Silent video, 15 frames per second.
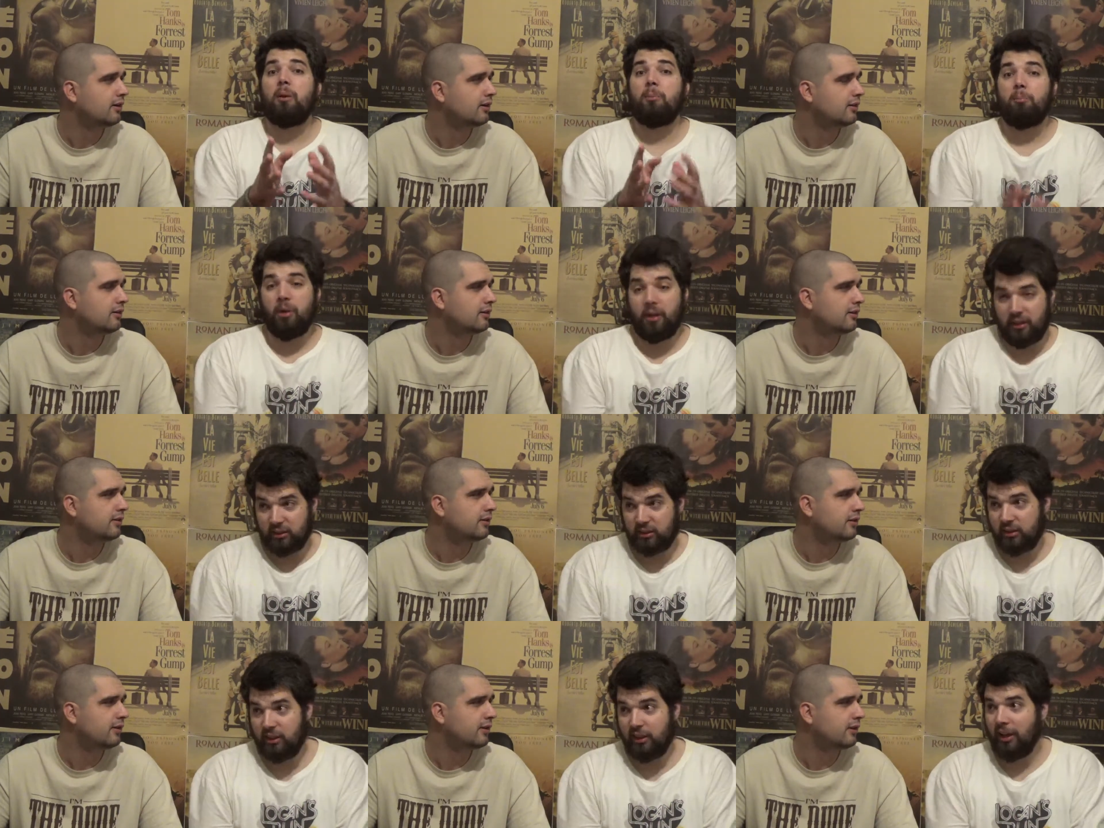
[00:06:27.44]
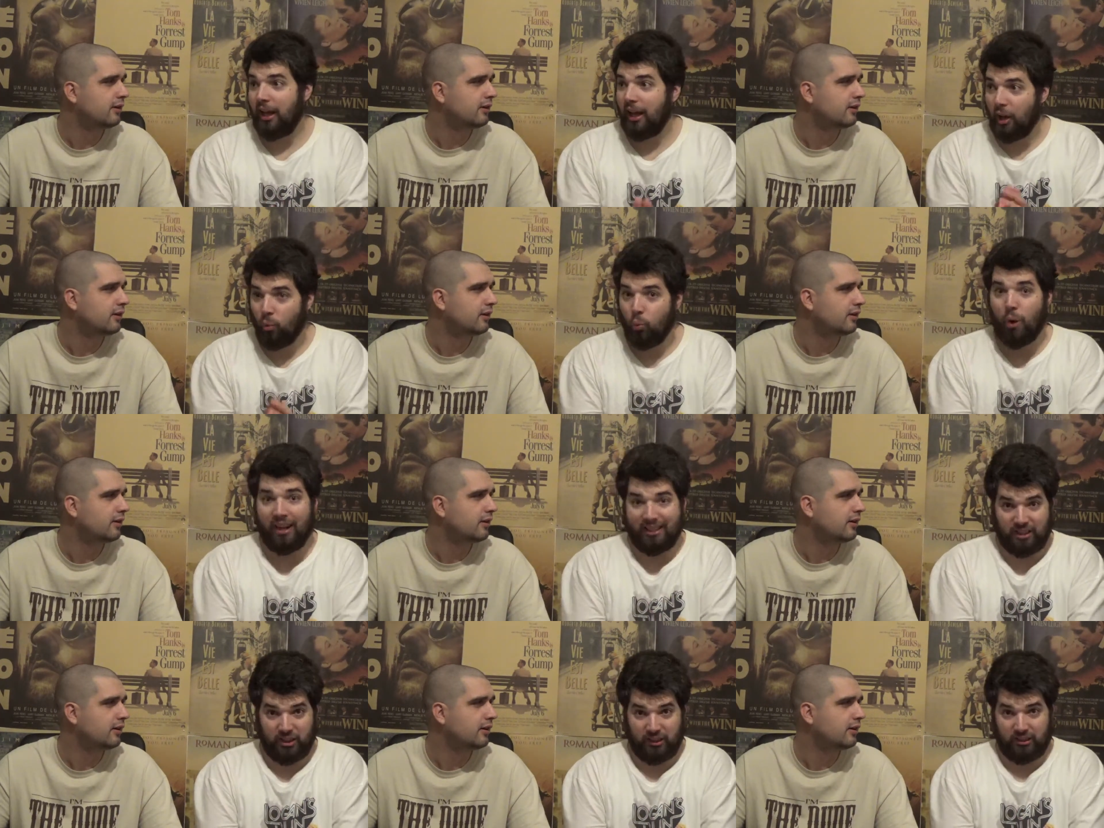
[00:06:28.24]
Speaker 1: But here's the thing
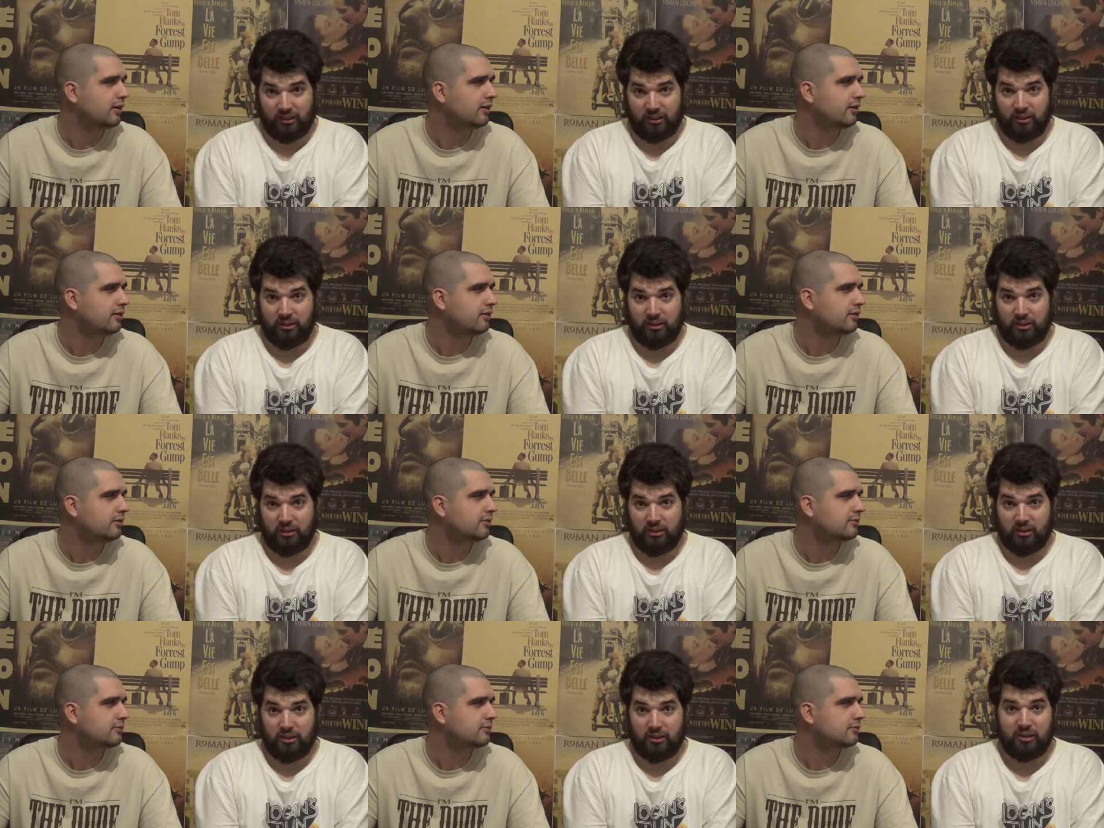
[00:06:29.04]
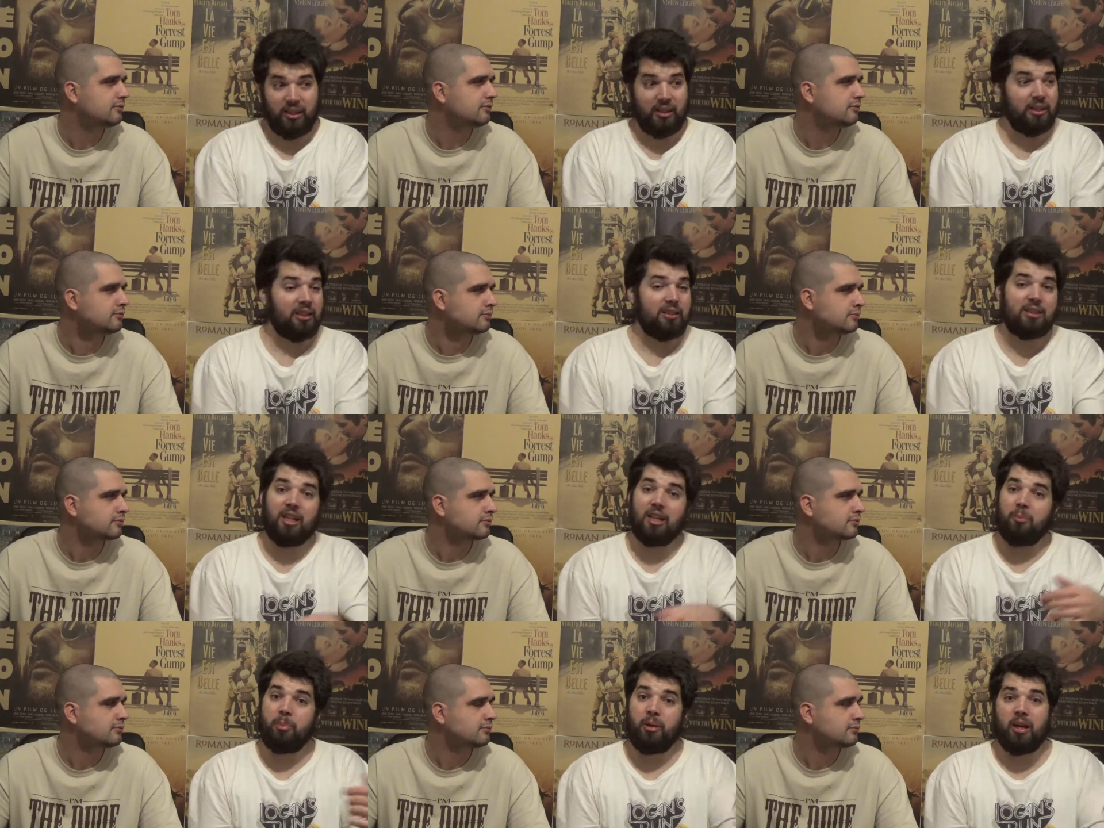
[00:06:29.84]
watch it. Like, it's
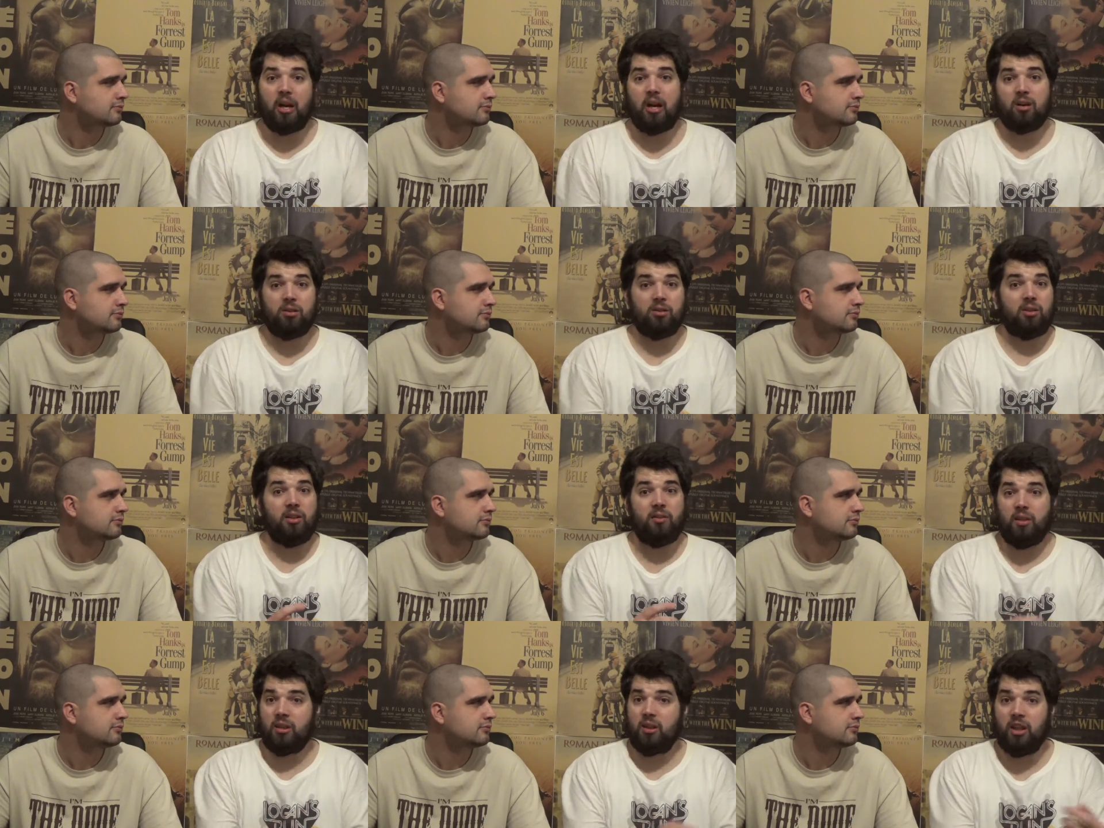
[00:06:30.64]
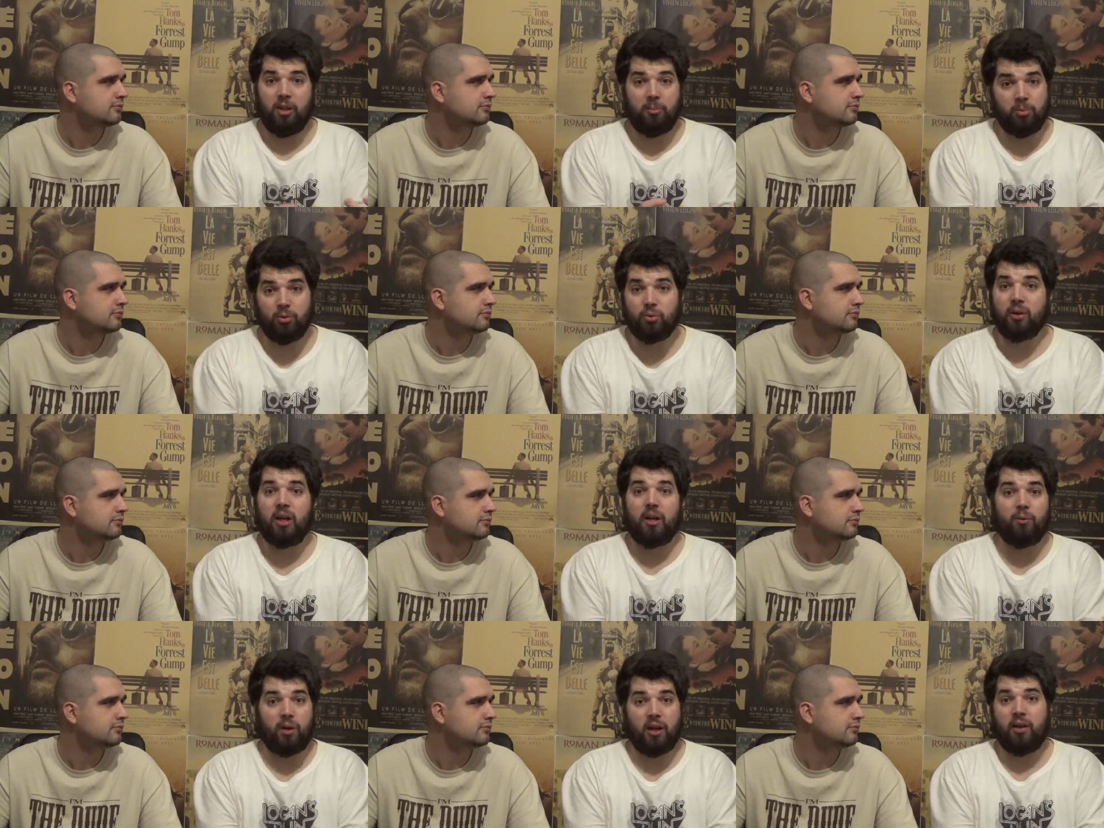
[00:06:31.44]
gonna be out on DVD, Blu
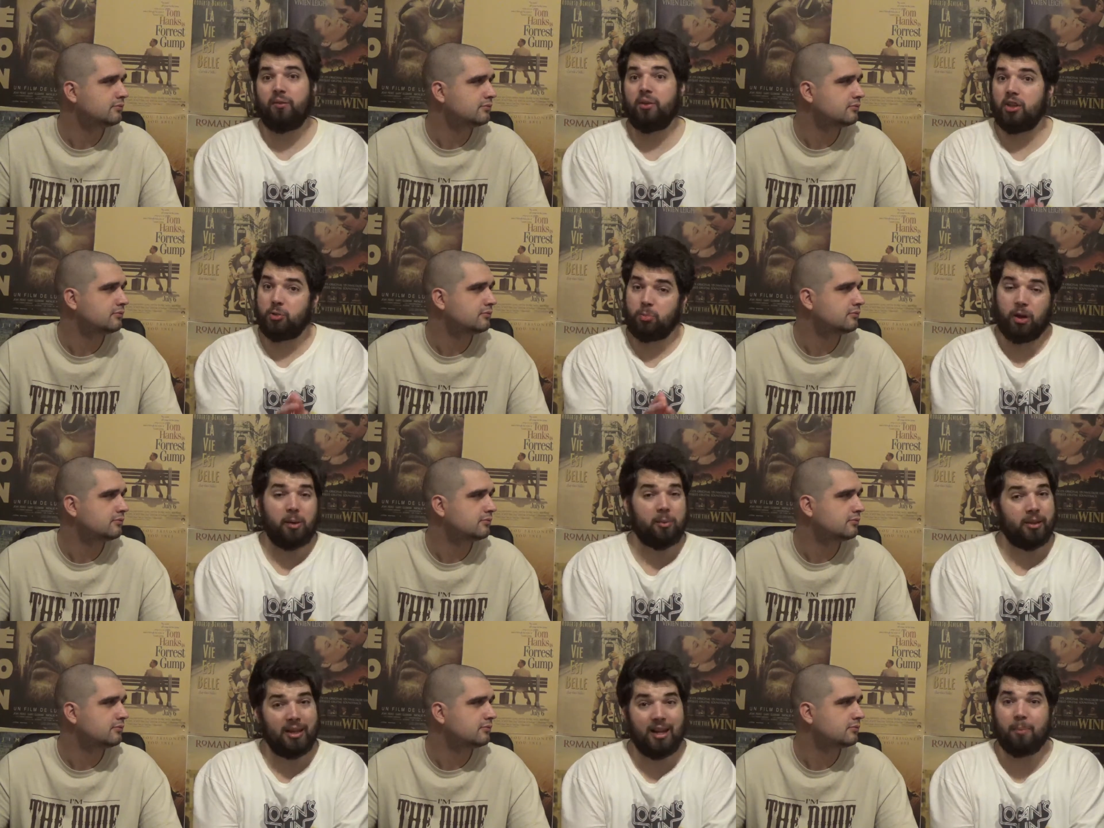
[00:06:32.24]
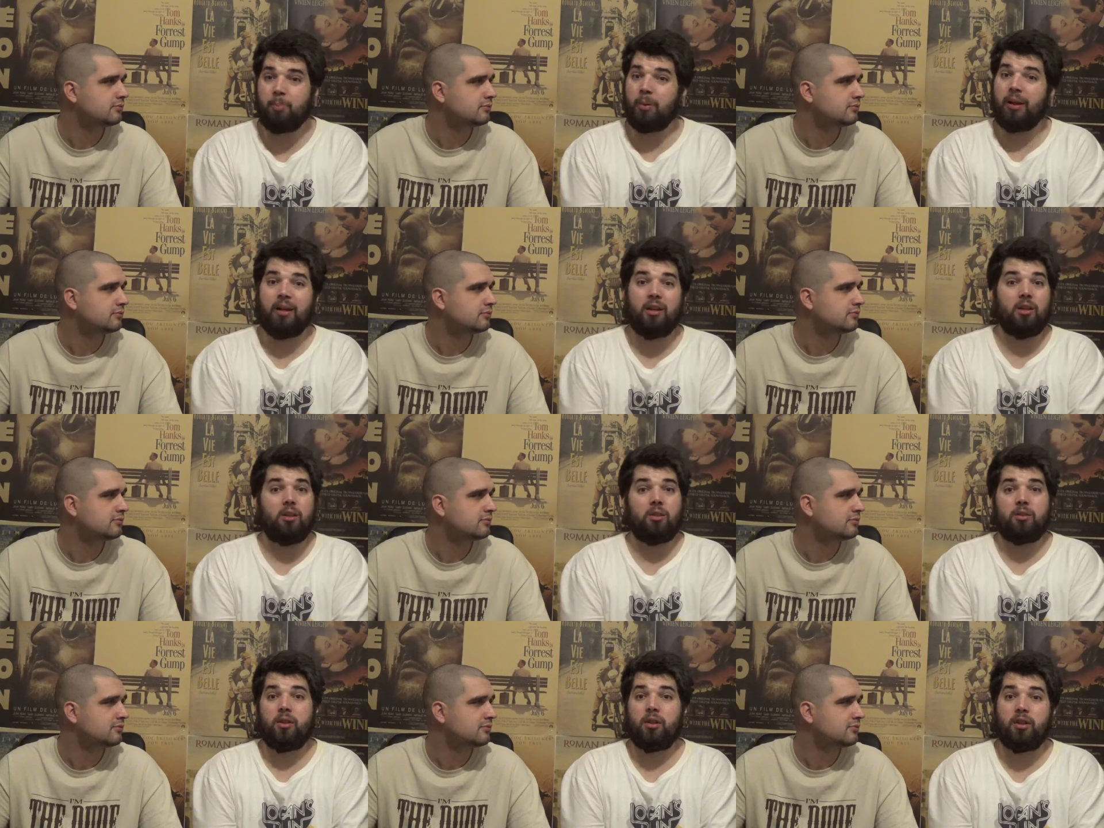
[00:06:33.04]
ray, whatever, it's probably not playing in
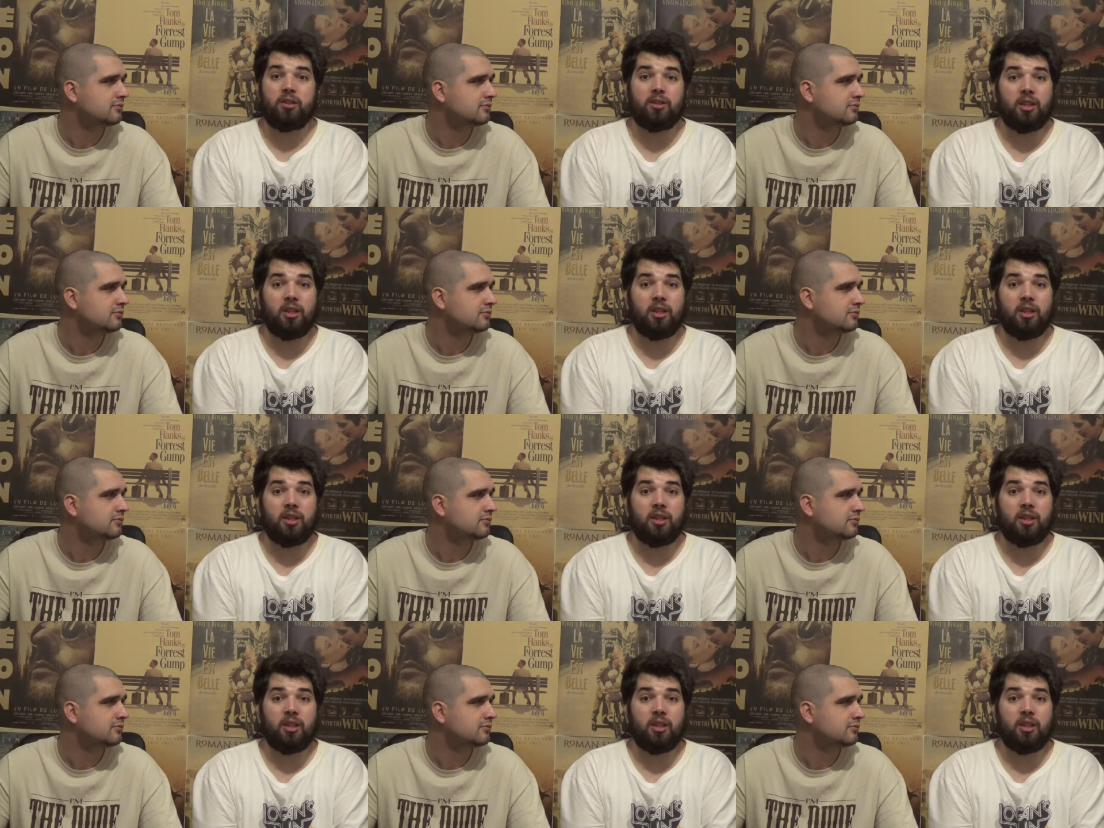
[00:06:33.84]
your theaters